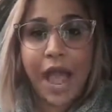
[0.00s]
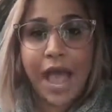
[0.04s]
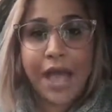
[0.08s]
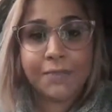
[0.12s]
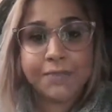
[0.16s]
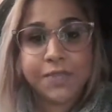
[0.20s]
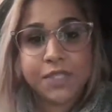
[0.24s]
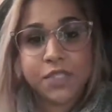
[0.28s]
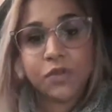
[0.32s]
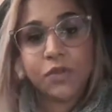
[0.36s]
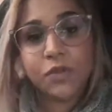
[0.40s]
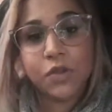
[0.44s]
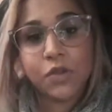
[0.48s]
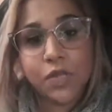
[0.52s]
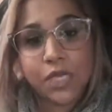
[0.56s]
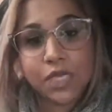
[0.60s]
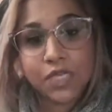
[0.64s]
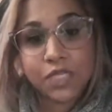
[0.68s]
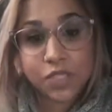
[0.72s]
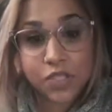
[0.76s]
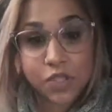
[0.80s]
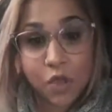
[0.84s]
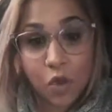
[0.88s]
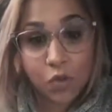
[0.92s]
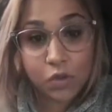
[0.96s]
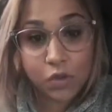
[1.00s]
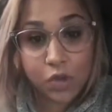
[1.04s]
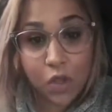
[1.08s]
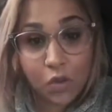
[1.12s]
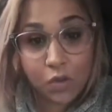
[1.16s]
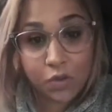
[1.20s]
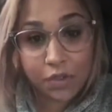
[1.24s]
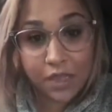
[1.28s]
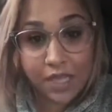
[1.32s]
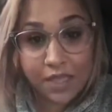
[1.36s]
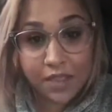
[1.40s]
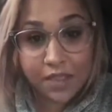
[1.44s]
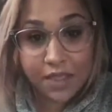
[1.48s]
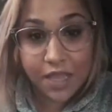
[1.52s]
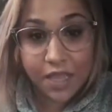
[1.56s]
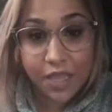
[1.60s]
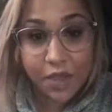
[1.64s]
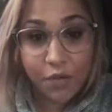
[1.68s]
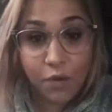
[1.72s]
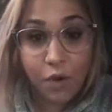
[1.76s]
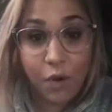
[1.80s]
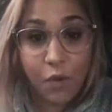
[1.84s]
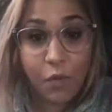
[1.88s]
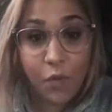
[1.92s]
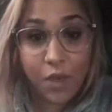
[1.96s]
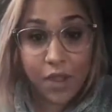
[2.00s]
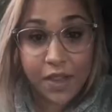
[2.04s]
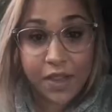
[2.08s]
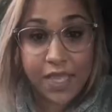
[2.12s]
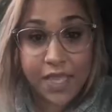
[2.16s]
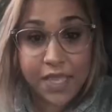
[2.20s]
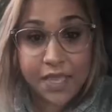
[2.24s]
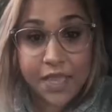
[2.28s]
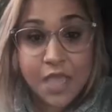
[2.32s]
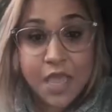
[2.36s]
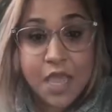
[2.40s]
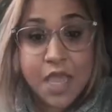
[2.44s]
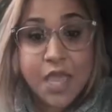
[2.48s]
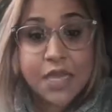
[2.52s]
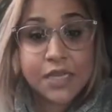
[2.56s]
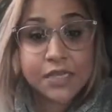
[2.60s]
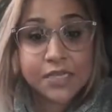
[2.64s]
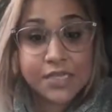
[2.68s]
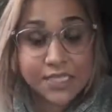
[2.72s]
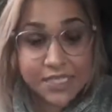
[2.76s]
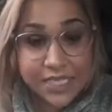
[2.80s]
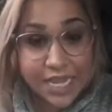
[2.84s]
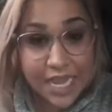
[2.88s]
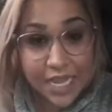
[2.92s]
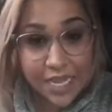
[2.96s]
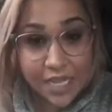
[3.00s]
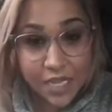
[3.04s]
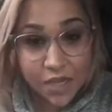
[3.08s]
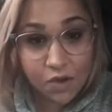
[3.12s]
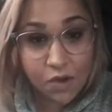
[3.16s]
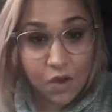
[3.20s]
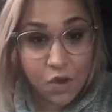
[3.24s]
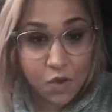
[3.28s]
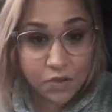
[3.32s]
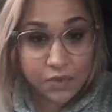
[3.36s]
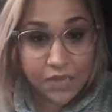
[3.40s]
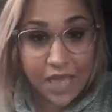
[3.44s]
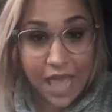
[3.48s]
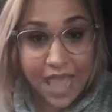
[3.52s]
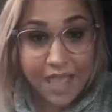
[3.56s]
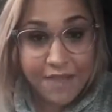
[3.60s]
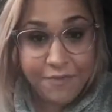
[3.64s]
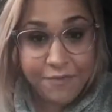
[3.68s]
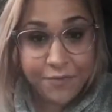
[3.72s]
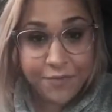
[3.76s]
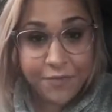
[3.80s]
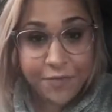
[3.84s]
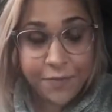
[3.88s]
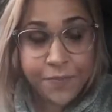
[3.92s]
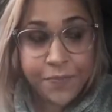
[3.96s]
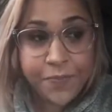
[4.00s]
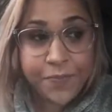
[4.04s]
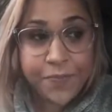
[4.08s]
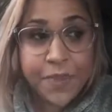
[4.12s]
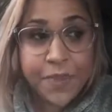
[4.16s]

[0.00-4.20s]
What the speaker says: absolutely so lonely that you are willing to take your own life,